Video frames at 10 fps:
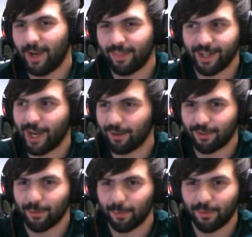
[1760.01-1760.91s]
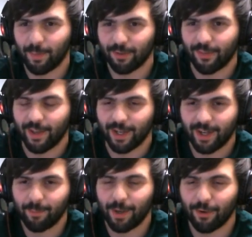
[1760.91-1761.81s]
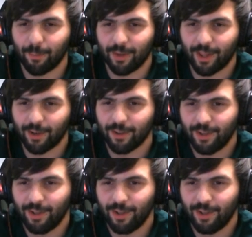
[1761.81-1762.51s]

I think characters was the best thing, and I paired up a lot of